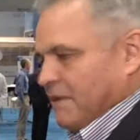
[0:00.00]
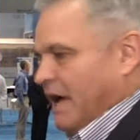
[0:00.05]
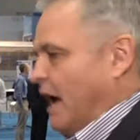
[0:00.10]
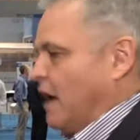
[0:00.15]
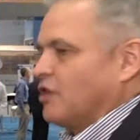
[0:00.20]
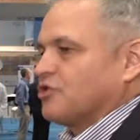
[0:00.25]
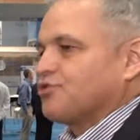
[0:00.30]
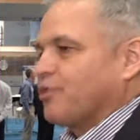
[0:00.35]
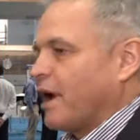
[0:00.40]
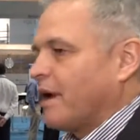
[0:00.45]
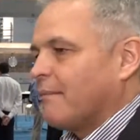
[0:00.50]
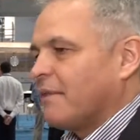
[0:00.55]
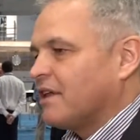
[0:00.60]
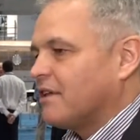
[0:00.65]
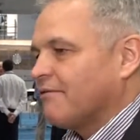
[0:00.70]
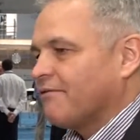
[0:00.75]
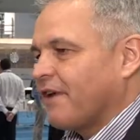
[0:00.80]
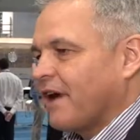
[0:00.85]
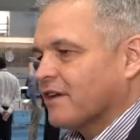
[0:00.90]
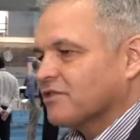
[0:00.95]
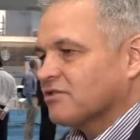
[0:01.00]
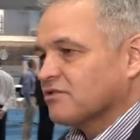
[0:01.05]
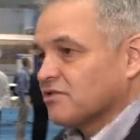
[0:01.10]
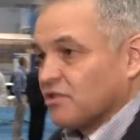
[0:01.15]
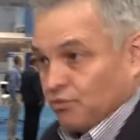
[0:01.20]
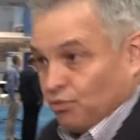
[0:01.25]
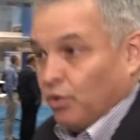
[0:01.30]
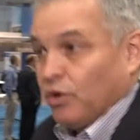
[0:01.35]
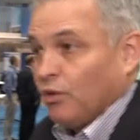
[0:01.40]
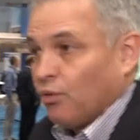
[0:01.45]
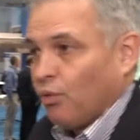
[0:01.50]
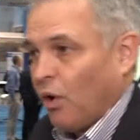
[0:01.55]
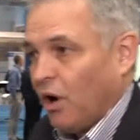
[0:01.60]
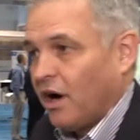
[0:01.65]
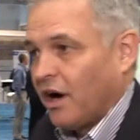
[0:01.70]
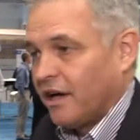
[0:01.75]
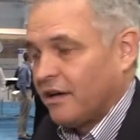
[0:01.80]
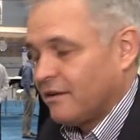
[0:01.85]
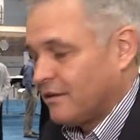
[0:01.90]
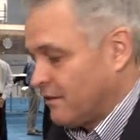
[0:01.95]
house wrap manufacturers, and we're
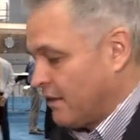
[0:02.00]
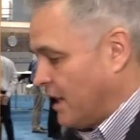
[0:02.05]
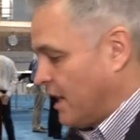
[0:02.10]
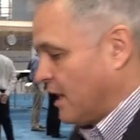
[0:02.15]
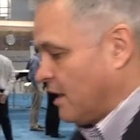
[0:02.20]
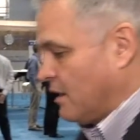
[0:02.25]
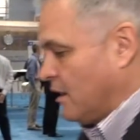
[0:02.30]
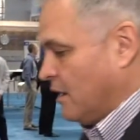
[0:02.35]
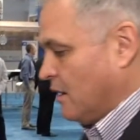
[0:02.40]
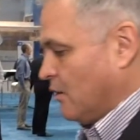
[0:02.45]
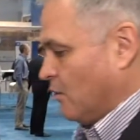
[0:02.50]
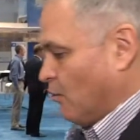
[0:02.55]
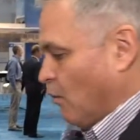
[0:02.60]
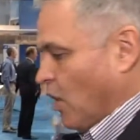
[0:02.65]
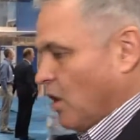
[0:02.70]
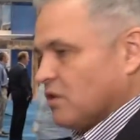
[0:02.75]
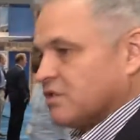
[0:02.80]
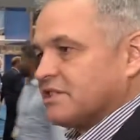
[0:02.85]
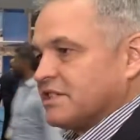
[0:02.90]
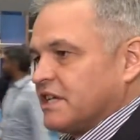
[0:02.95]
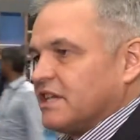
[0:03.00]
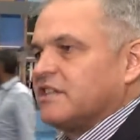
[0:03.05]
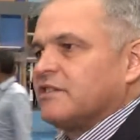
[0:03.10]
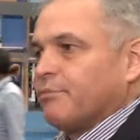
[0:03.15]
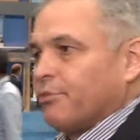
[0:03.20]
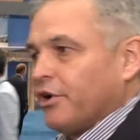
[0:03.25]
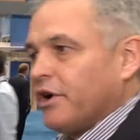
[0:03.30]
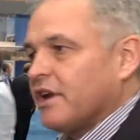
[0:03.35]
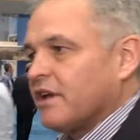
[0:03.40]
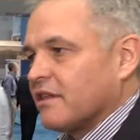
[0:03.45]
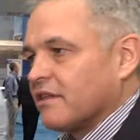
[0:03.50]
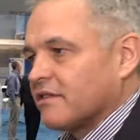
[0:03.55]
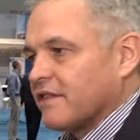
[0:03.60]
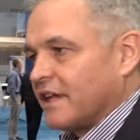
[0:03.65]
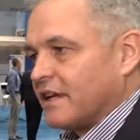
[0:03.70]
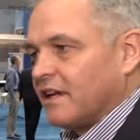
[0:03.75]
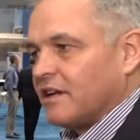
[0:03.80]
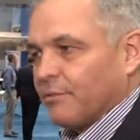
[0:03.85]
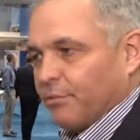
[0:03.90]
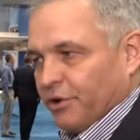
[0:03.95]
one, that walls need to breathe.
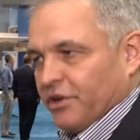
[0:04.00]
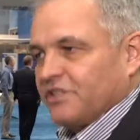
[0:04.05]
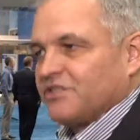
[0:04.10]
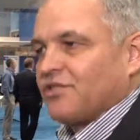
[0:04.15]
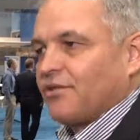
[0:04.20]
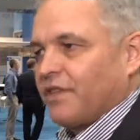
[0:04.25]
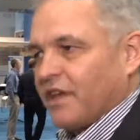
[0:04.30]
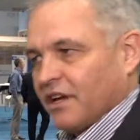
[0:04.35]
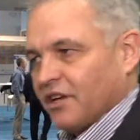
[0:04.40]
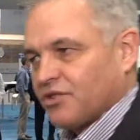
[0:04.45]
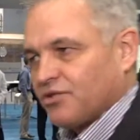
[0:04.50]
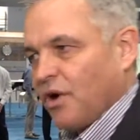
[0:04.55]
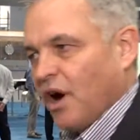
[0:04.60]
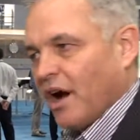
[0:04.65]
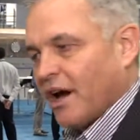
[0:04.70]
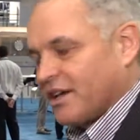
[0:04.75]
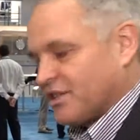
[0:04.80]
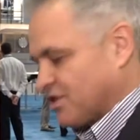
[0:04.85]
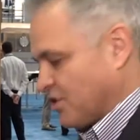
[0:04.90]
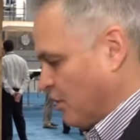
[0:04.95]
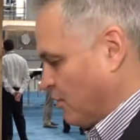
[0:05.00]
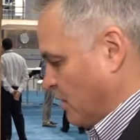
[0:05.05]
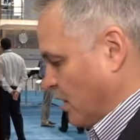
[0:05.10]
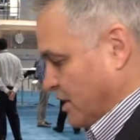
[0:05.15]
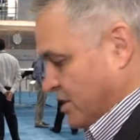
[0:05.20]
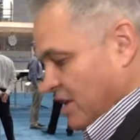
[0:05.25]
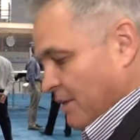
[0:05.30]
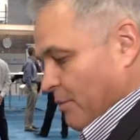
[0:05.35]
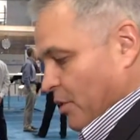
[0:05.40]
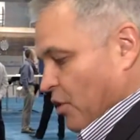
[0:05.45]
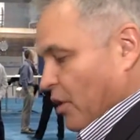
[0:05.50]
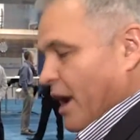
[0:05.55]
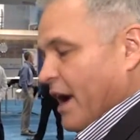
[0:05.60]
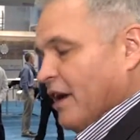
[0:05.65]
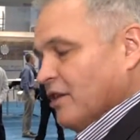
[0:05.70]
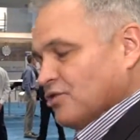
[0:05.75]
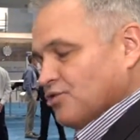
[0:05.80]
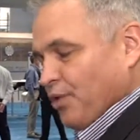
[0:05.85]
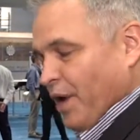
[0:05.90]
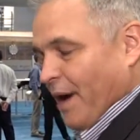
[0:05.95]
They need to breathe so they can dry. So a typical
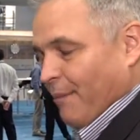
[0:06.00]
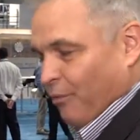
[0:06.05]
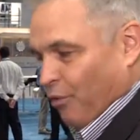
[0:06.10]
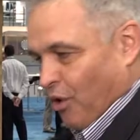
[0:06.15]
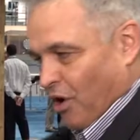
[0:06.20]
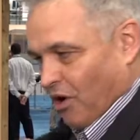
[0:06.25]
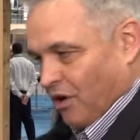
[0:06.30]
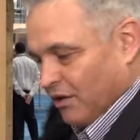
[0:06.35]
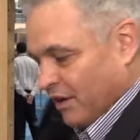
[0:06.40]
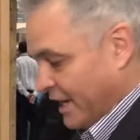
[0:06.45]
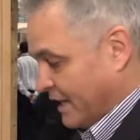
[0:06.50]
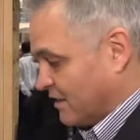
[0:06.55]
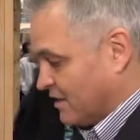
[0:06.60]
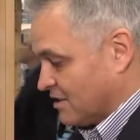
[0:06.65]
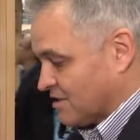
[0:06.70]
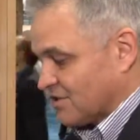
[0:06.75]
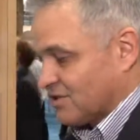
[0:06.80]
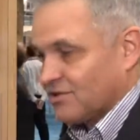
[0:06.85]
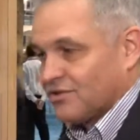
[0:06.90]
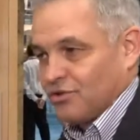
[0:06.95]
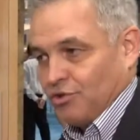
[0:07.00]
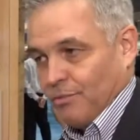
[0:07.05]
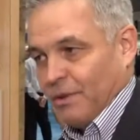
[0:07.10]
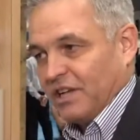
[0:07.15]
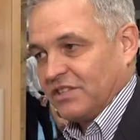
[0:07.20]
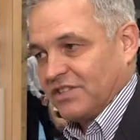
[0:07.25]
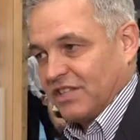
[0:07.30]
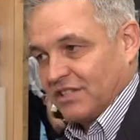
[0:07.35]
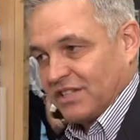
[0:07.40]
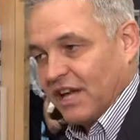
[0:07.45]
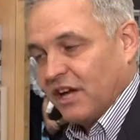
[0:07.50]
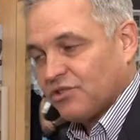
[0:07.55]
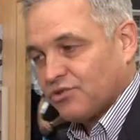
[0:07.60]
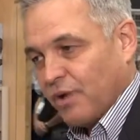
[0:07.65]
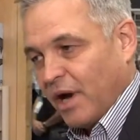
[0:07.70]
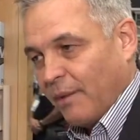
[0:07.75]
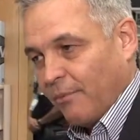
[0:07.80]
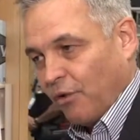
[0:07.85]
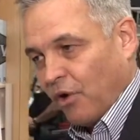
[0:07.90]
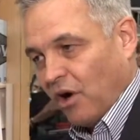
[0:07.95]
house wrap wall, like this 2x6
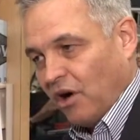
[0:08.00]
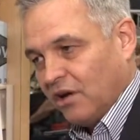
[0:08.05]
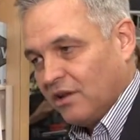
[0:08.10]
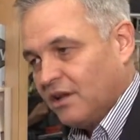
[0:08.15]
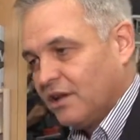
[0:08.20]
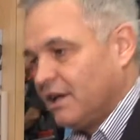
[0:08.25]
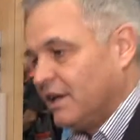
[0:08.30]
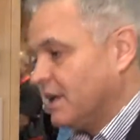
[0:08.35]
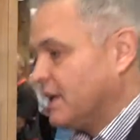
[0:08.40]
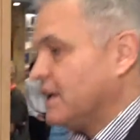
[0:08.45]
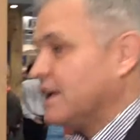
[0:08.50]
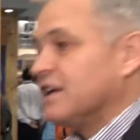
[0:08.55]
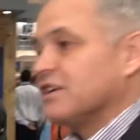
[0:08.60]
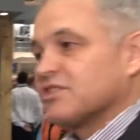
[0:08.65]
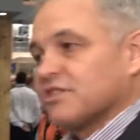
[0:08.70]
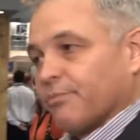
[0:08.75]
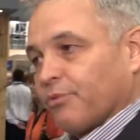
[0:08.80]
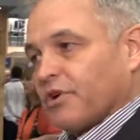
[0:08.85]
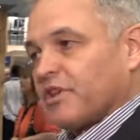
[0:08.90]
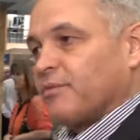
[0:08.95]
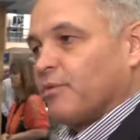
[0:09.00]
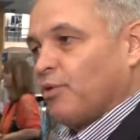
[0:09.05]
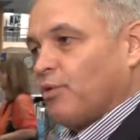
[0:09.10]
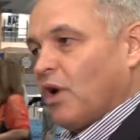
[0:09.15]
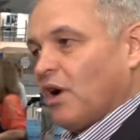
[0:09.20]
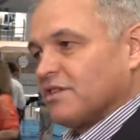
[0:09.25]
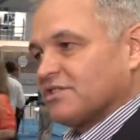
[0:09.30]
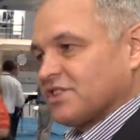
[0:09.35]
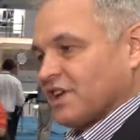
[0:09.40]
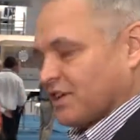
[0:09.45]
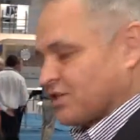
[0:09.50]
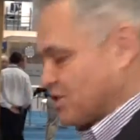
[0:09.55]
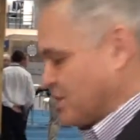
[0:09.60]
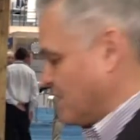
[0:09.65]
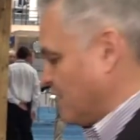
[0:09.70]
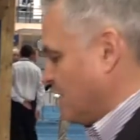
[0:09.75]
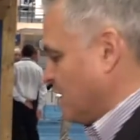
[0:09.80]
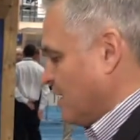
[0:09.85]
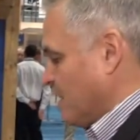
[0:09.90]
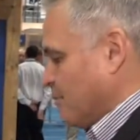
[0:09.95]
house wrap wall, is a breathable wall section.
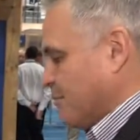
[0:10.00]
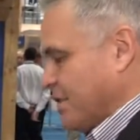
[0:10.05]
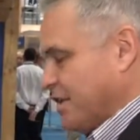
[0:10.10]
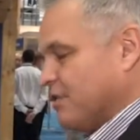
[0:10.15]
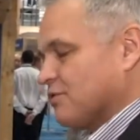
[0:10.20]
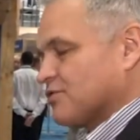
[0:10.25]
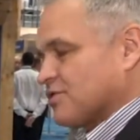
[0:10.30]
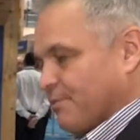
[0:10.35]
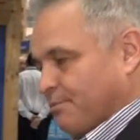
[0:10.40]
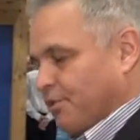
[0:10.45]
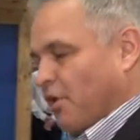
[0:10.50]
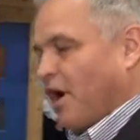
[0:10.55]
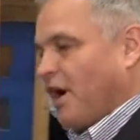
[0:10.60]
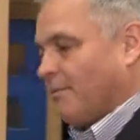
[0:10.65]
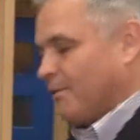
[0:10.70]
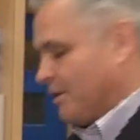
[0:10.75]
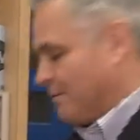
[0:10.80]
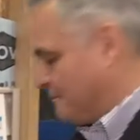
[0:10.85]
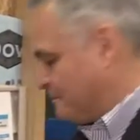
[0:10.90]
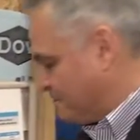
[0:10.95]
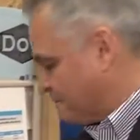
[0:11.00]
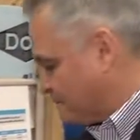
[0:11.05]
But here's the problem.